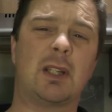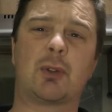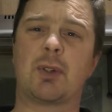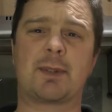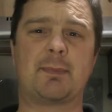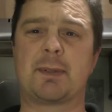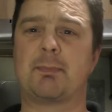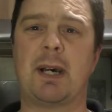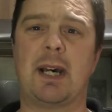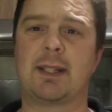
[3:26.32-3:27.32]
Christmas
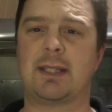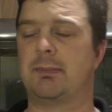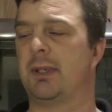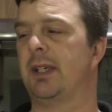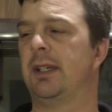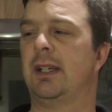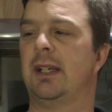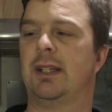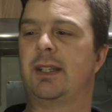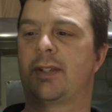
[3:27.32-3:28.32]
party beer,
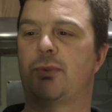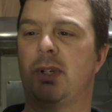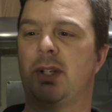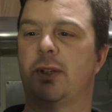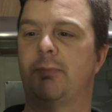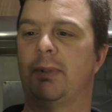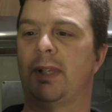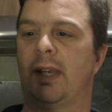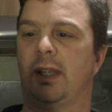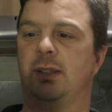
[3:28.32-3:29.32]
this really could
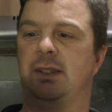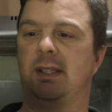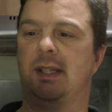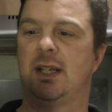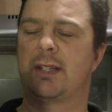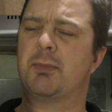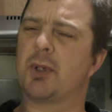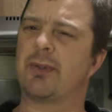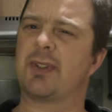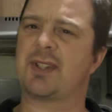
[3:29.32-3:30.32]
be it. It's
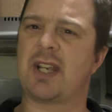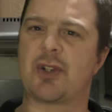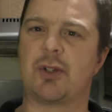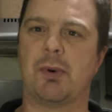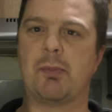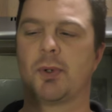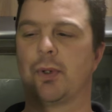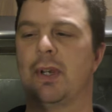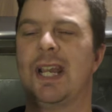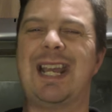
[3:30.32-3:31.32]
more of a sessionable
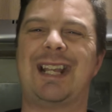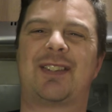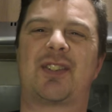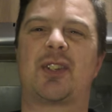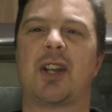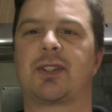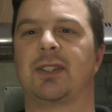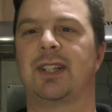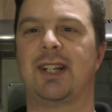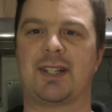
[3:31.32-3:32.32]
brew. It's
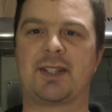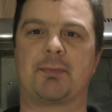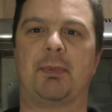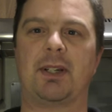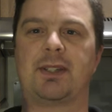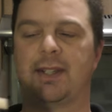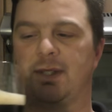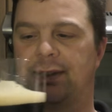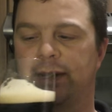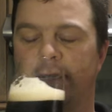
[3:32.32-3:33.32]
subtle in its
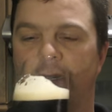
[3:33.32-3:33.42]
spices.